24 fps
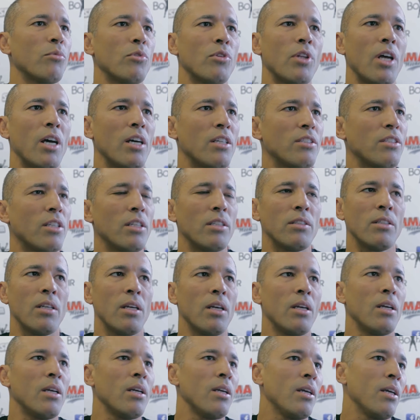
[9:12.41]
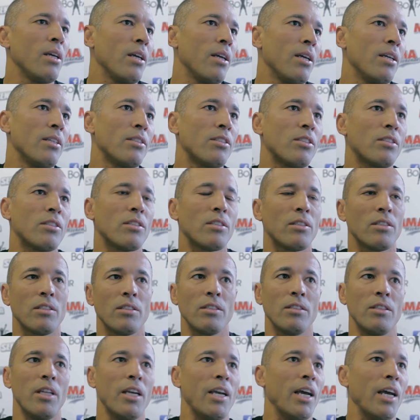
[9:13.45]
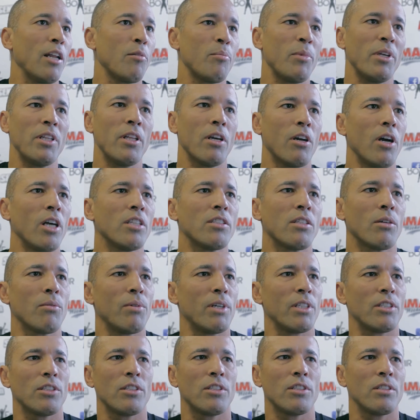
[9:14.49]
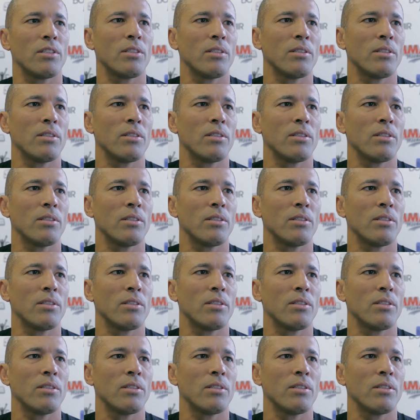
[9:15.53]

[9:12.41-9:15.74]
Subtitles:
does it, they gotta pay the consequences.